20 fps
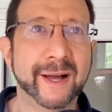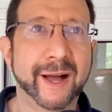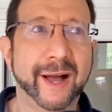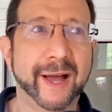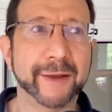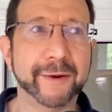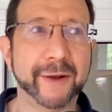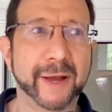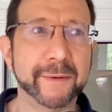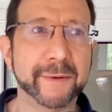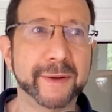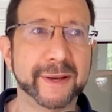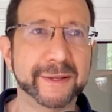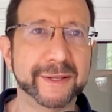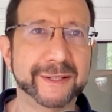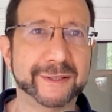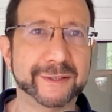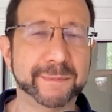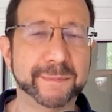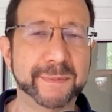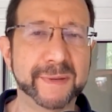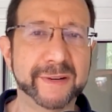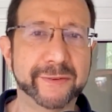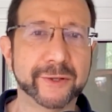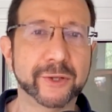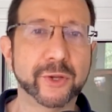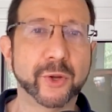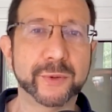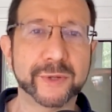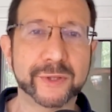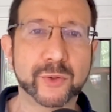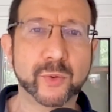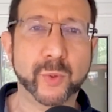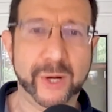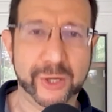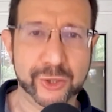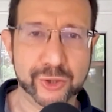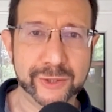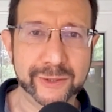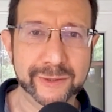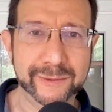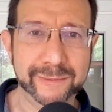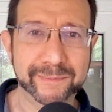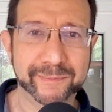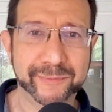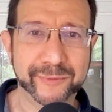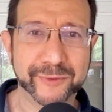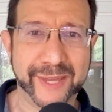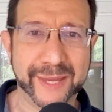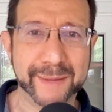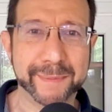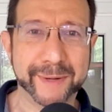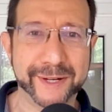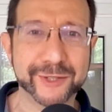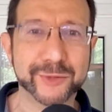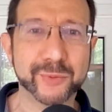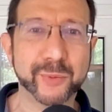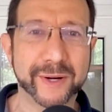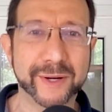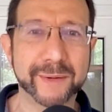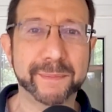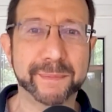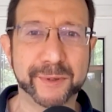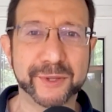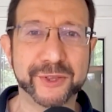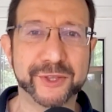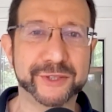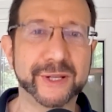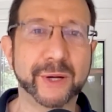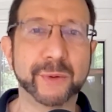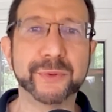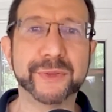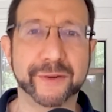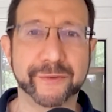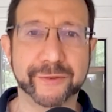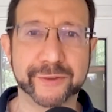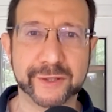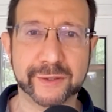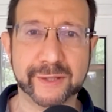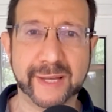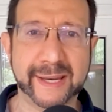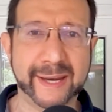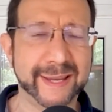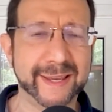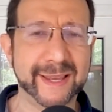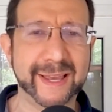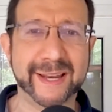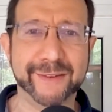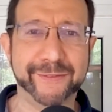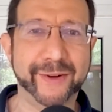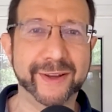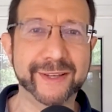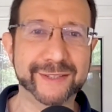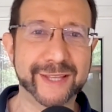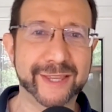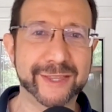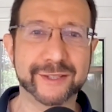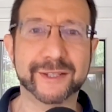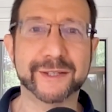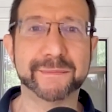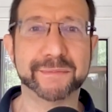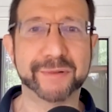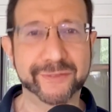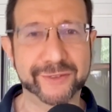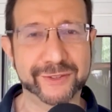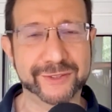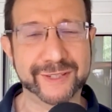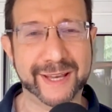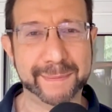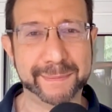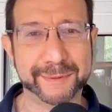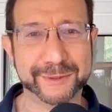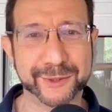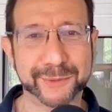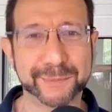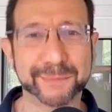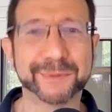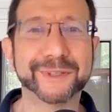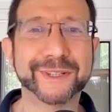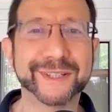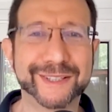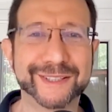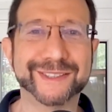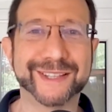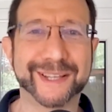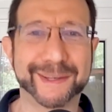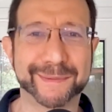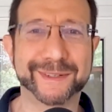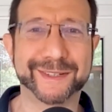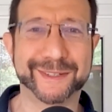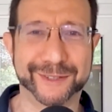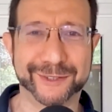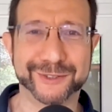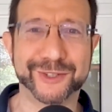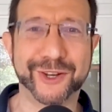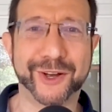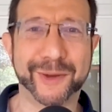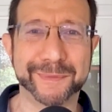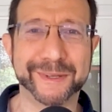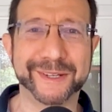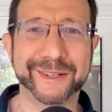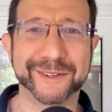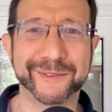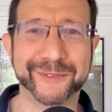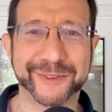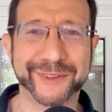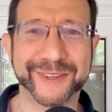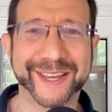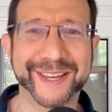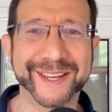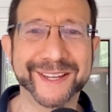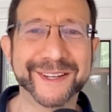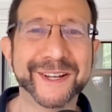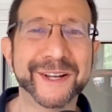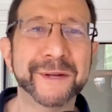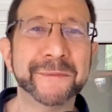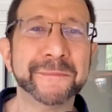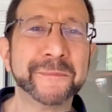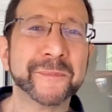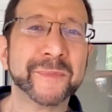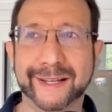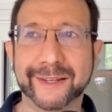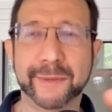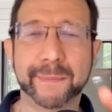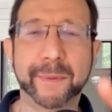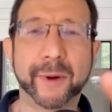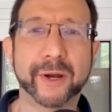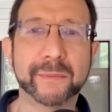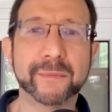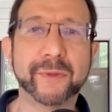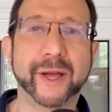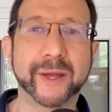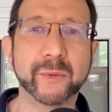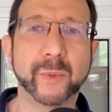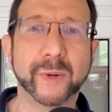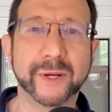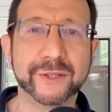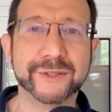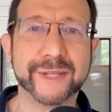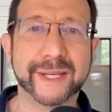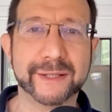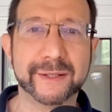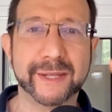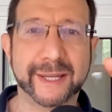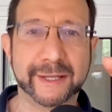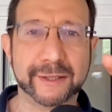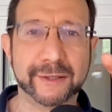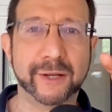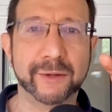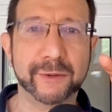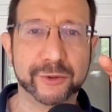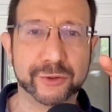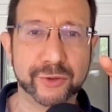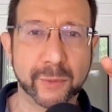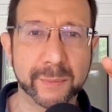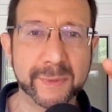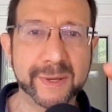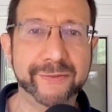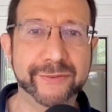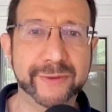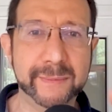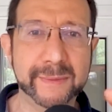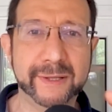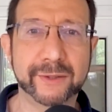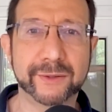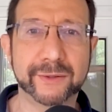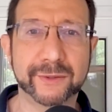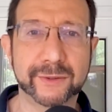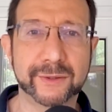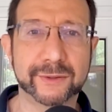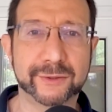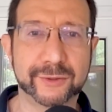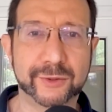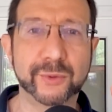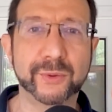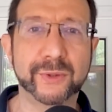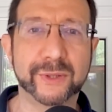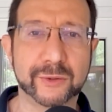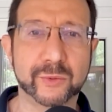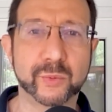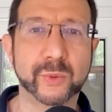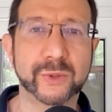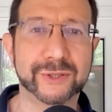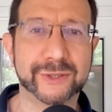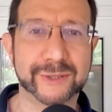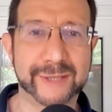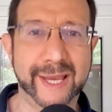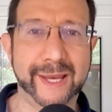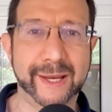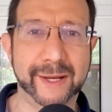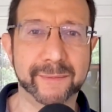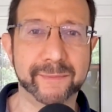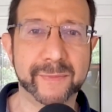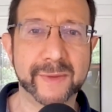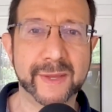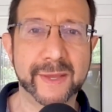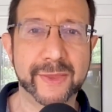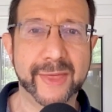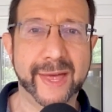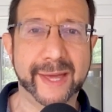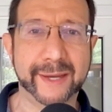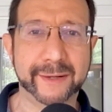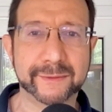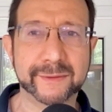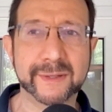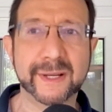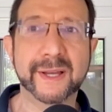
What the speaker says: it's a bit of a loaded question, okay? But I just want to put this out there. And if I said this in a previous episode, please let me, stop me, okay? The bottom line was that so many female students would say that,